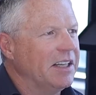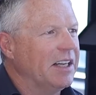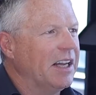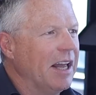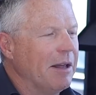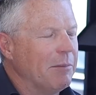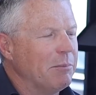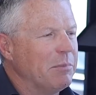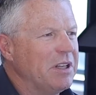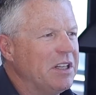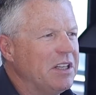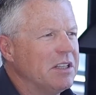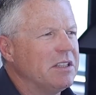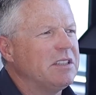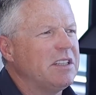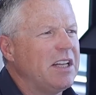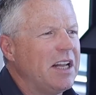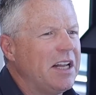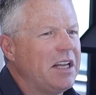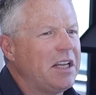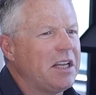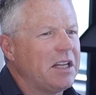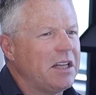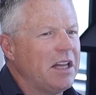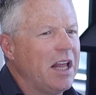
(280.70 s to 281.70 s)
again, because
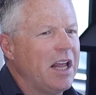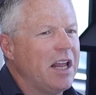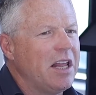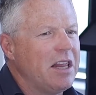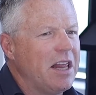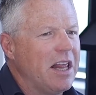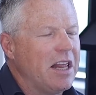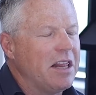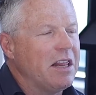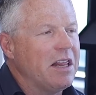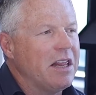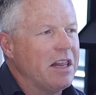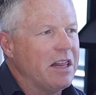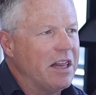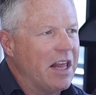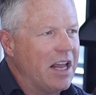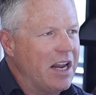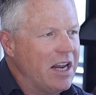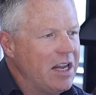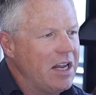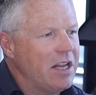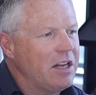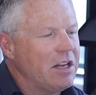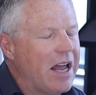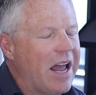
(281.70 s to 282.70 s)
they
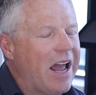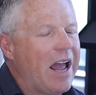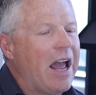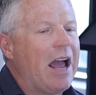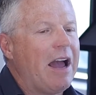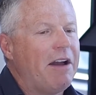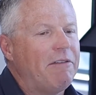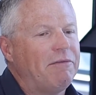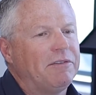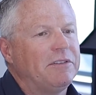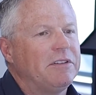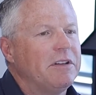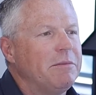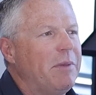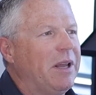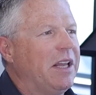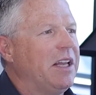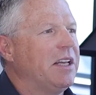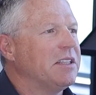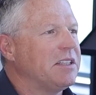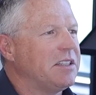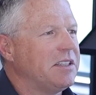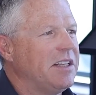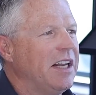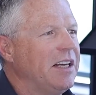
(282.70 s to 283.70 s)
have to make
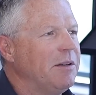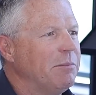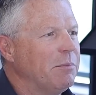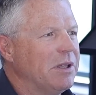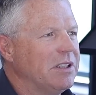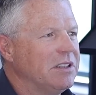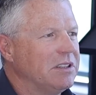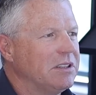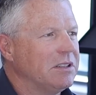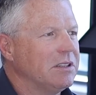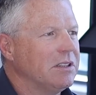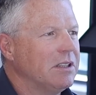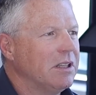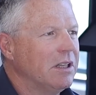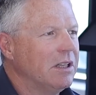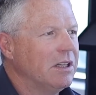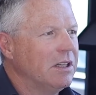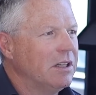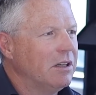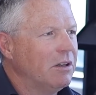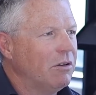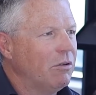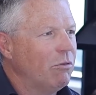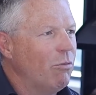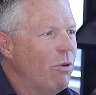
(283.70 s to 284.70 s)
a statement
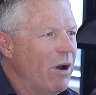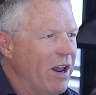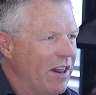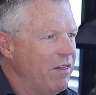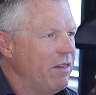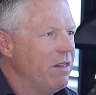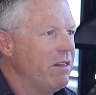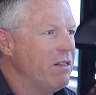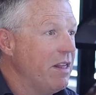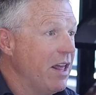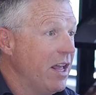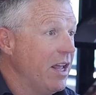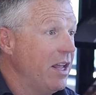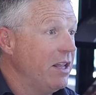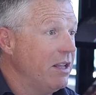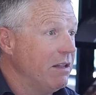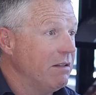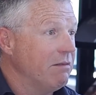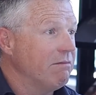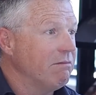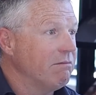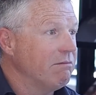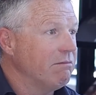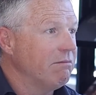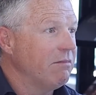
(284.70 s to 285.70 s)
when they
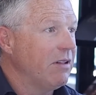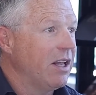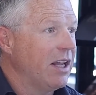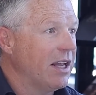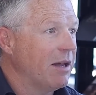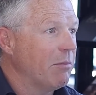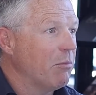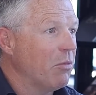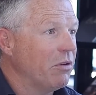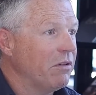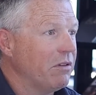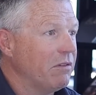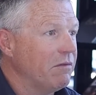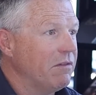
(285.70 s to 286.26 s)
come on the